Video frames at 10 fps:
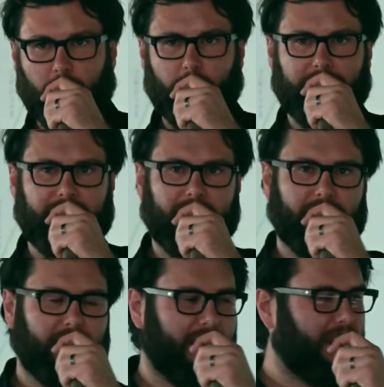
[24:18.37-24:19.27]

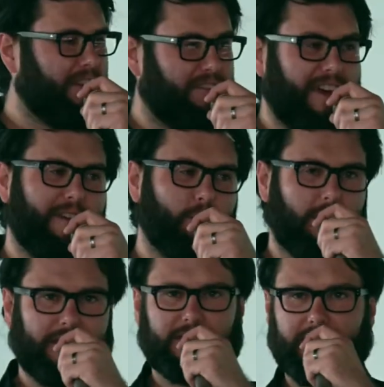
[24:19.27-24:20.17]
within a
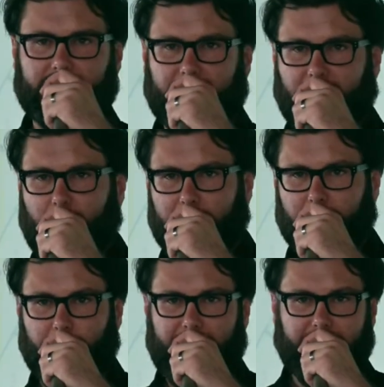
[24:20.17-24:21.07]
5.6
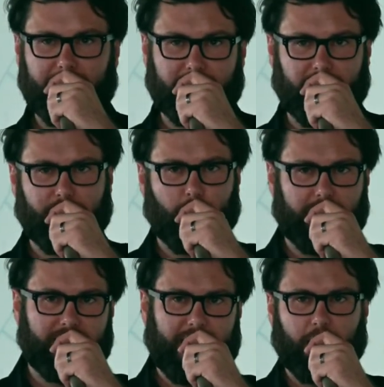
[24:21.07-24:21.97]
kilometer radius of
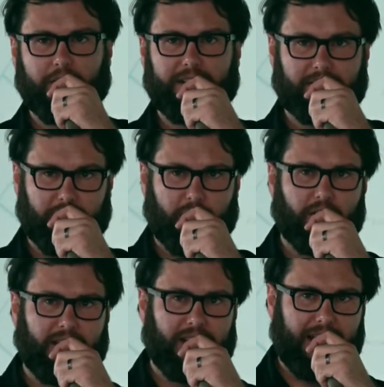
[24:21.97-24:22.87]
where the tower is
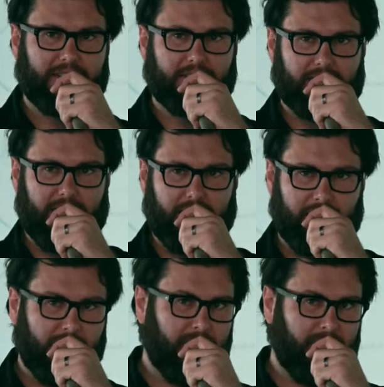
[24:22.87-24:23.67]
currently licensed at,